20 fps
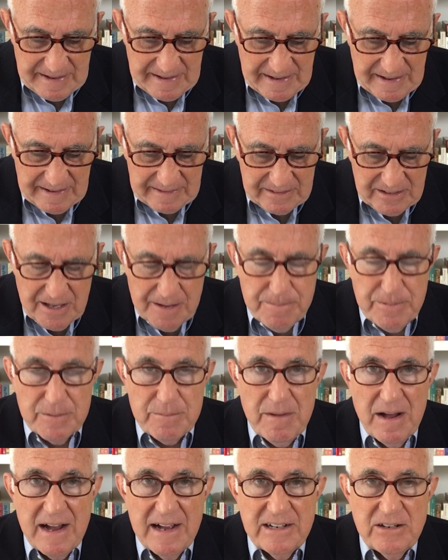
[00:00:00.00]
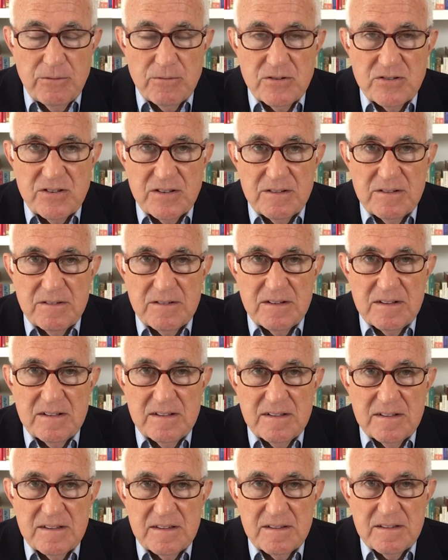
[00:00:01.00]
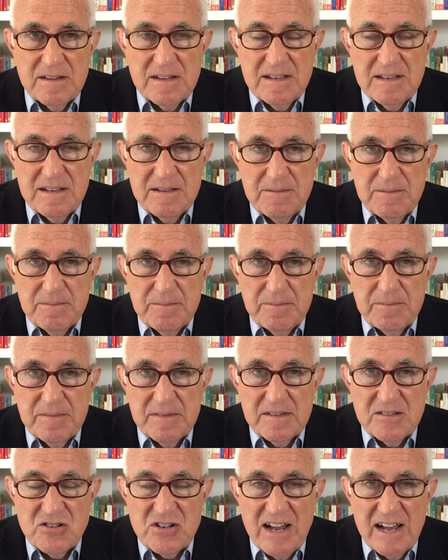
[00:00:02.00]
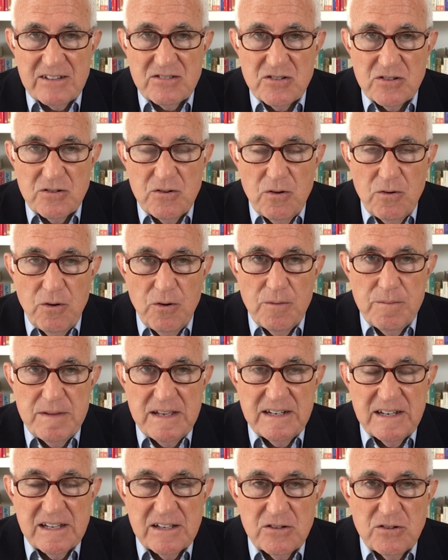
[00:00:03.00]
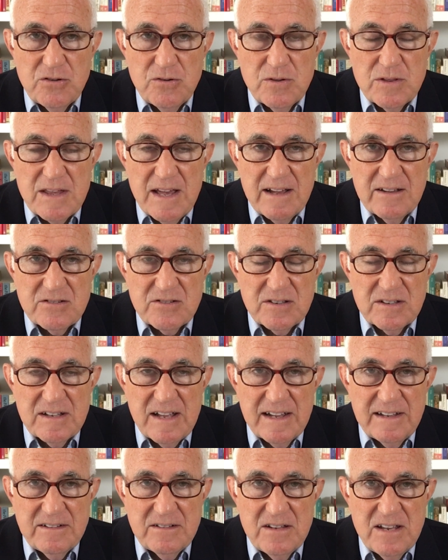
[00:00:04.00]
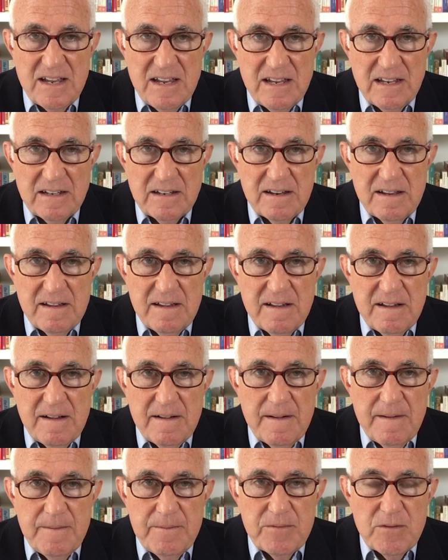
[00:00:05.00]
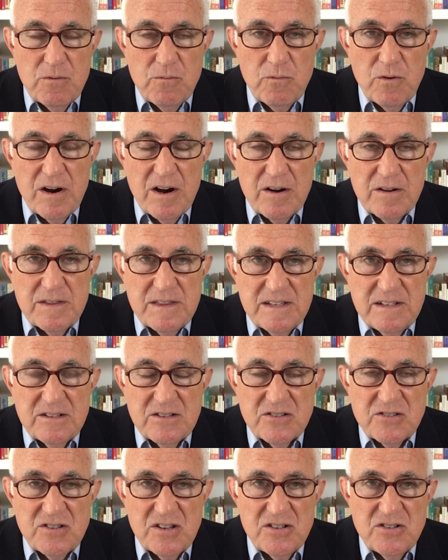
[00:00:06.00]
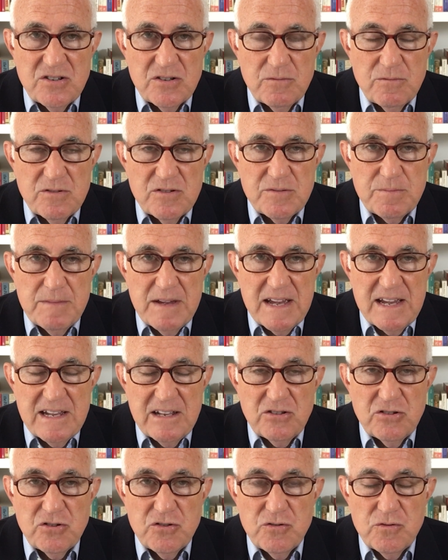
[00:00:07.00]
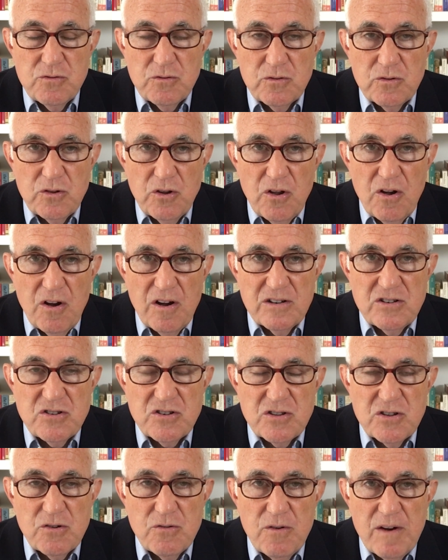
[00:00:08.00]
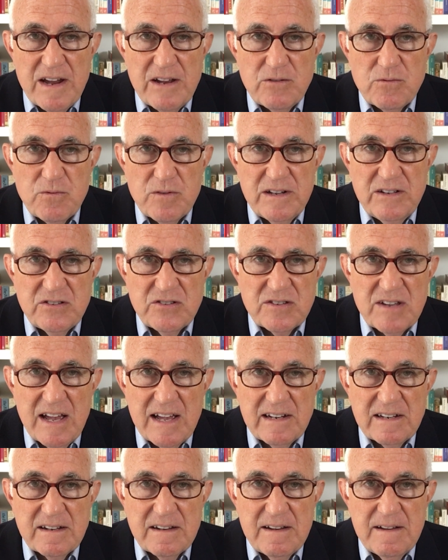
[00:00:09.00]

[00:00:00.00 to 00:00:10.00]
Uh, keep in mind, it was in the Jackson Hole meeting in 2019, where the decision was made to launch the Great Reset